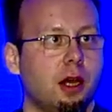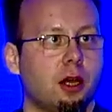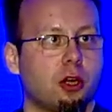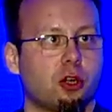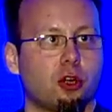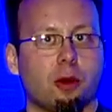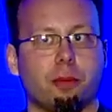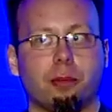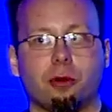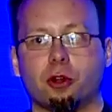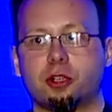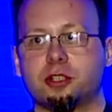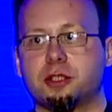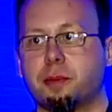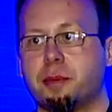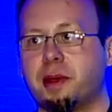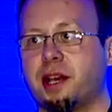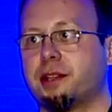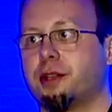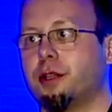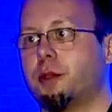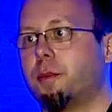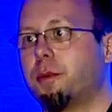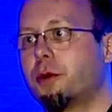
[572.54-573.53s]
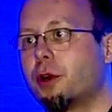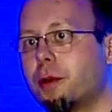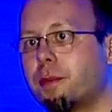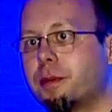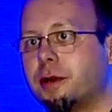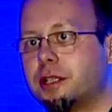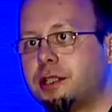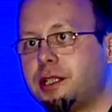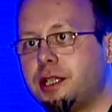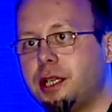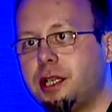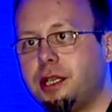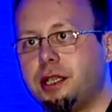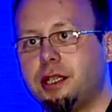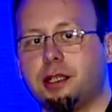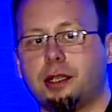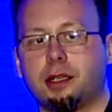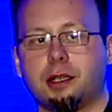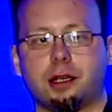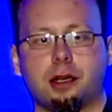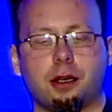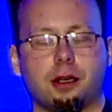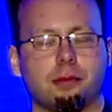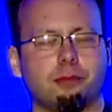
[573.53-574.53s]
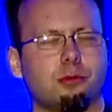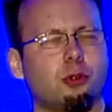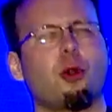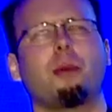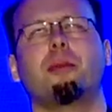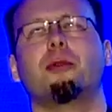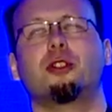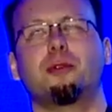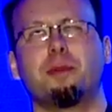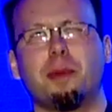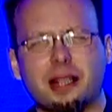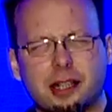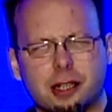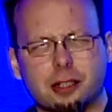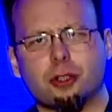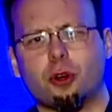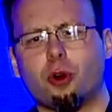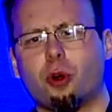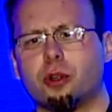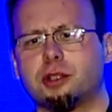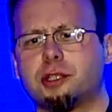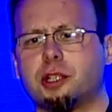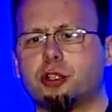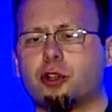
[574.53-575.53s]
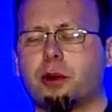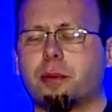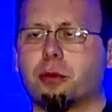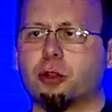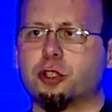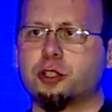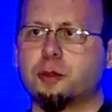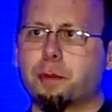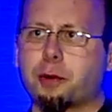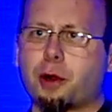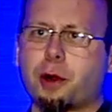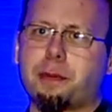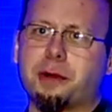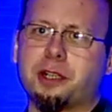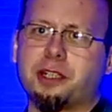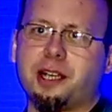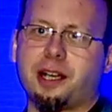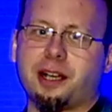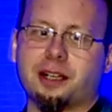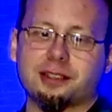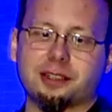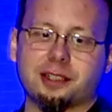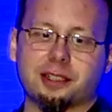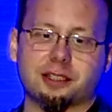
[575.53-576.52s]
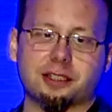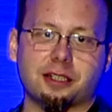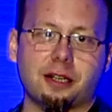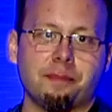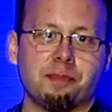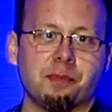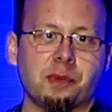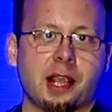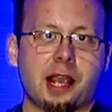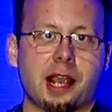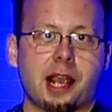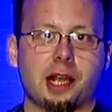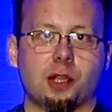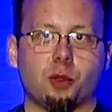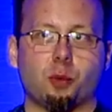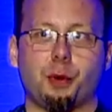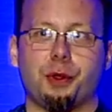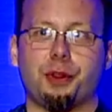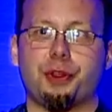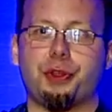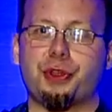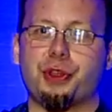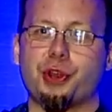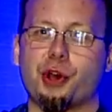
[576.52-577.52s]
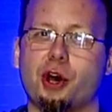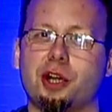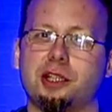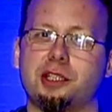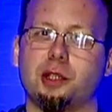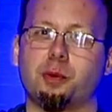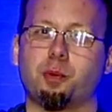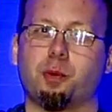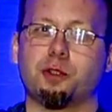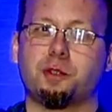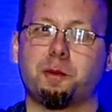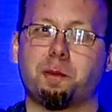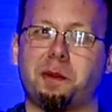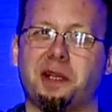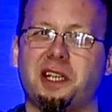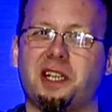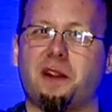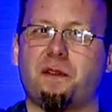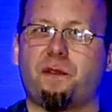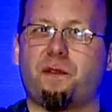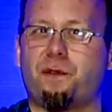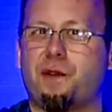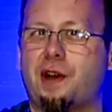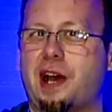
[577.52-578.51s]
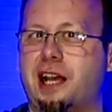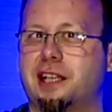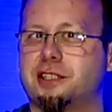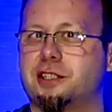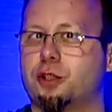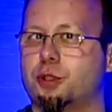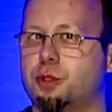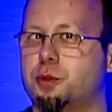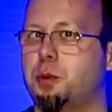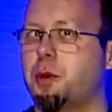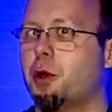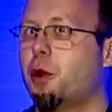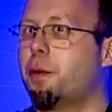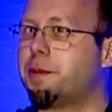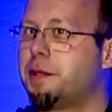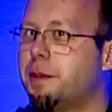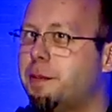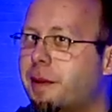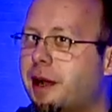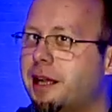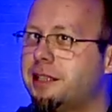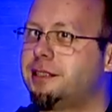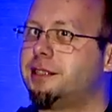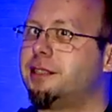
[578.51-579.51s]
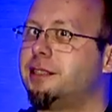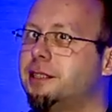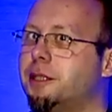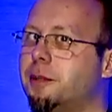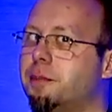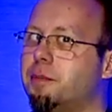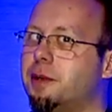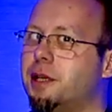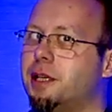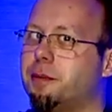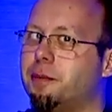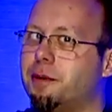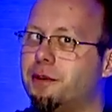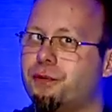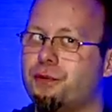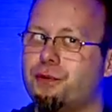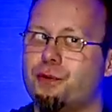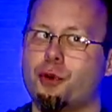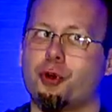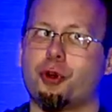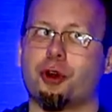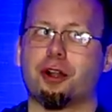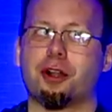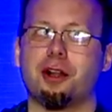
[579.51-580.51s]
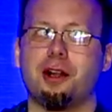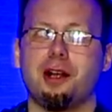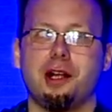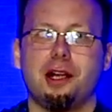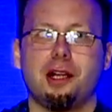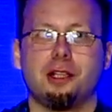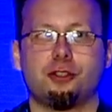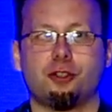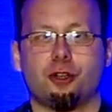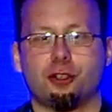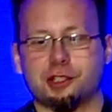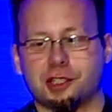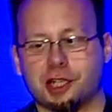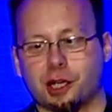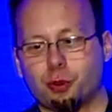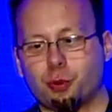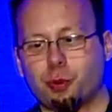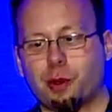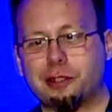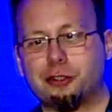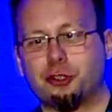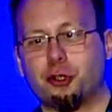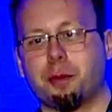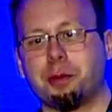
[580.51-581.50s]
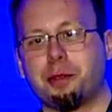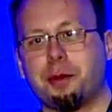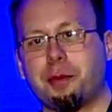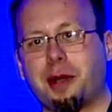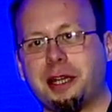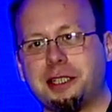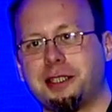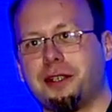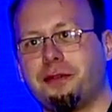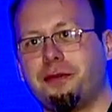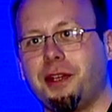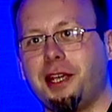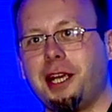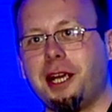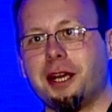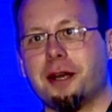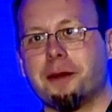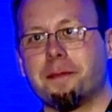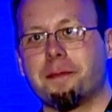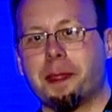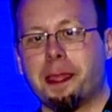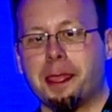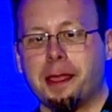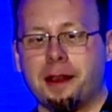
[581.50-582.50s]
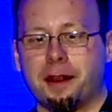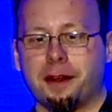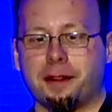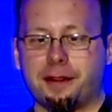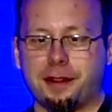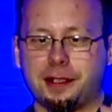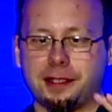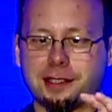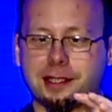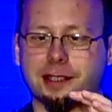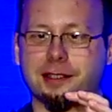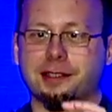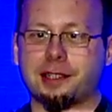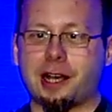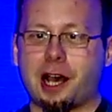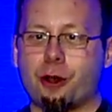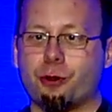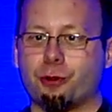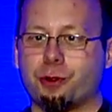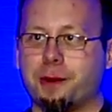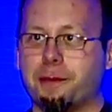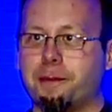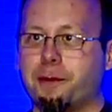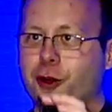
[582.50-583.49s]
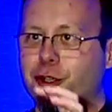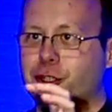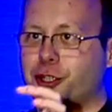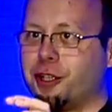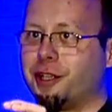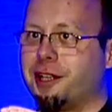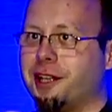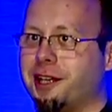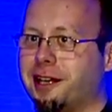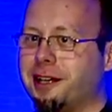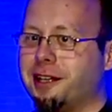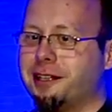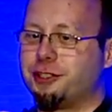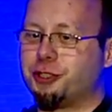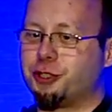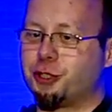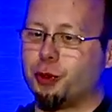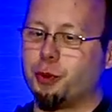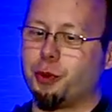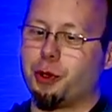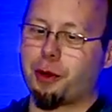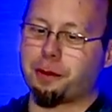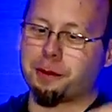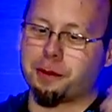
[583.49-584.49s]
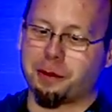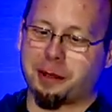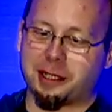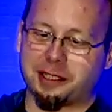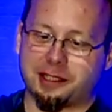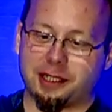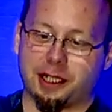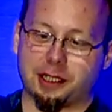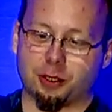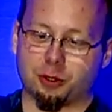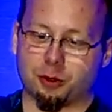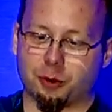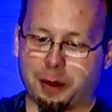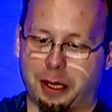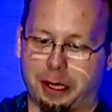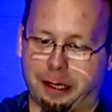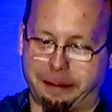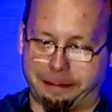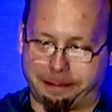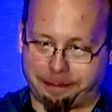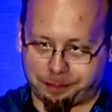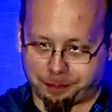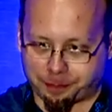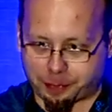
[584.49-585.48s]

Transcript: Roblox method property, Roblox method calls and Roblox property access. And we thought it was pretty fast because we optimized this a bit before. Turns out once you optimize the VM, this is now the bottleneck, so we optimized that as well.